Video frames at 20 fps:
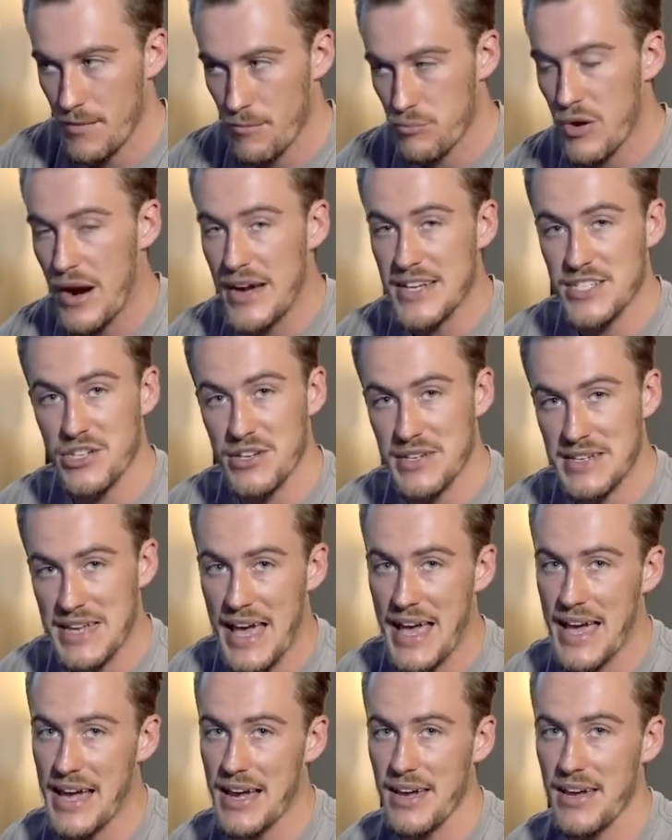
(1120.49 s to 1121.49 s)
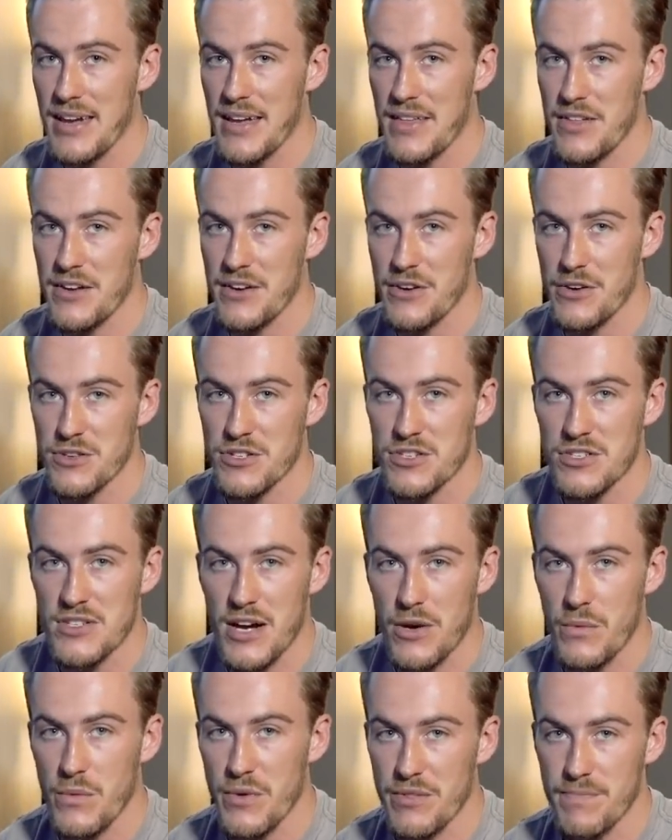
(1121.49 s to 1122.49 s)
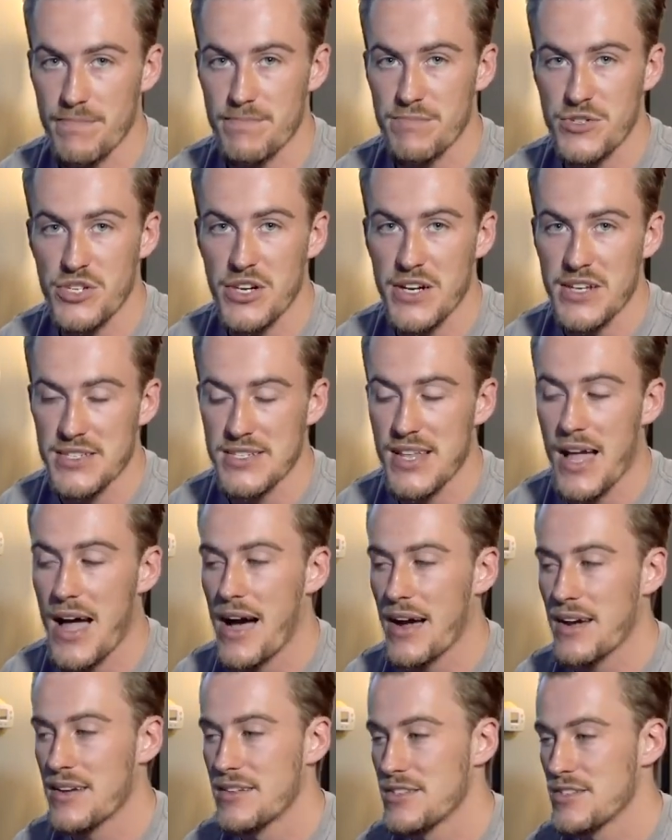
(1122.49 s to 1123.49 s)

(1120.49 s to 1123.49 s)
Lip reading: price could tank and then you're stuck with shitty stock.